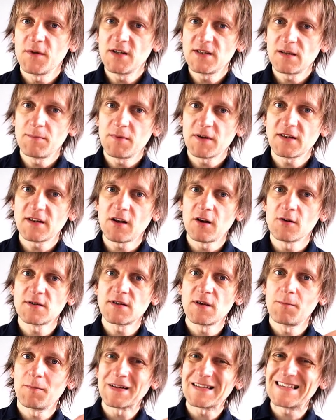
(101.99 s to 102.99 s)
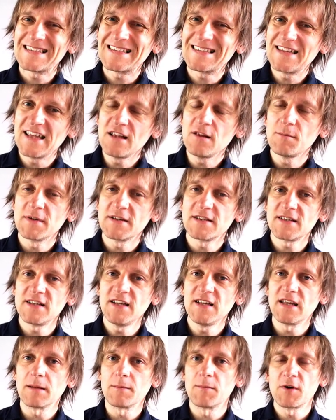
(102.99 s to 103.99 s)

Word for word: It's a bit closer, but still misleading,